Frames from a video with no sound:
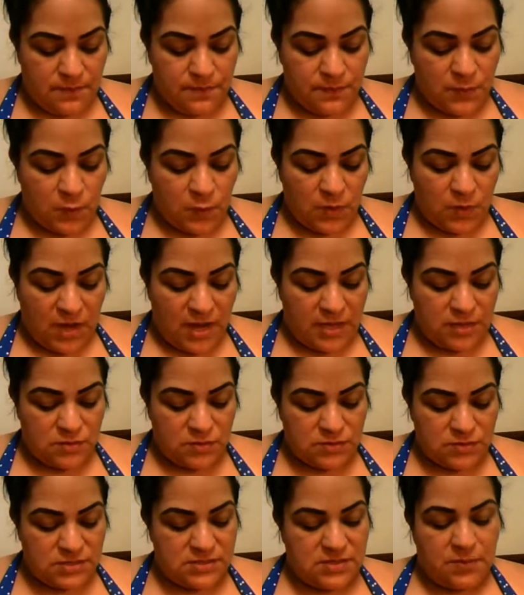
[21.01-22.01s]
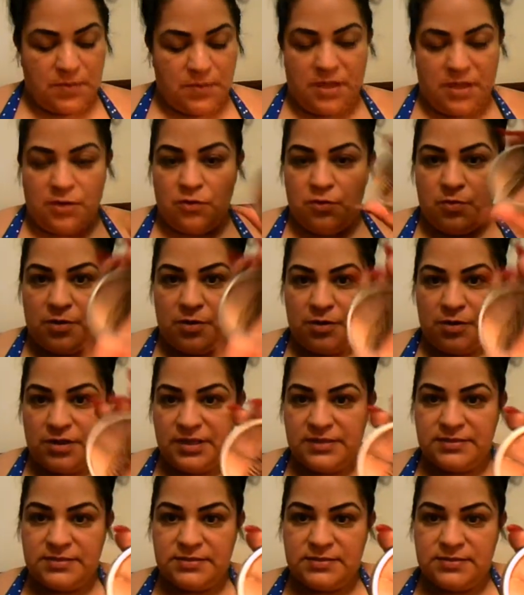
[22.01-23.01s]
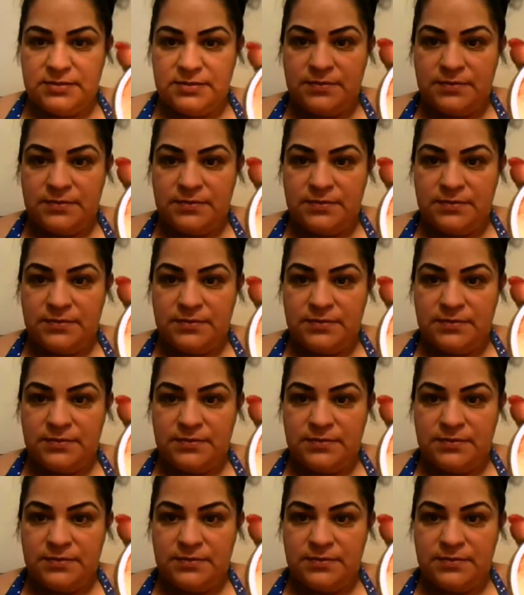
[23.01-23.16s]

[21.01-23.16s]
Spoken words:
What I use is a Michael Marcus.